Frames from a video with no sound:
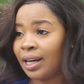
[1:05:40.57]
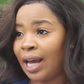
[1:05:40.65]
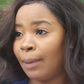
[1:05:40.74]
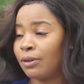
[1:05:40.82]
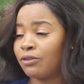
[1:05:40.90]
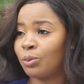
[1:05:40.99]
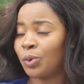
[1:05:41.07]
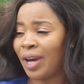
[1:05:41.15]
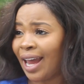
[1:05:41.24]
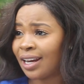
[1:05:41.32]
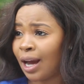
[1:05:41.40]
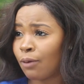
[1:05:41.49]
coming from where
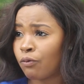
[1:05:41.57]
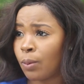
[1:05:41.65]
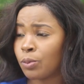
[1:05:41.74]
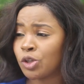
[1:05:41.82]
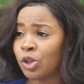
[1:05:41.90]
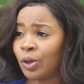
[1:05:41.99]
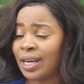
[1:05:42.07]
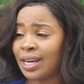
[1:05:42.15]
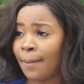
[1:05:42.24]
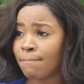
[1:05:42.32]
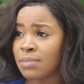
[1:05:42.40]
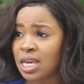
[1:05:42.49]
I come from, who's looking
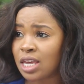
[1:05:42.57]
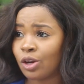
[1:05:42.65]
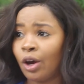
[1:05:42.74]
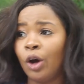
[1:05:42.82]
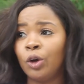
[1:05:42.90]
at me,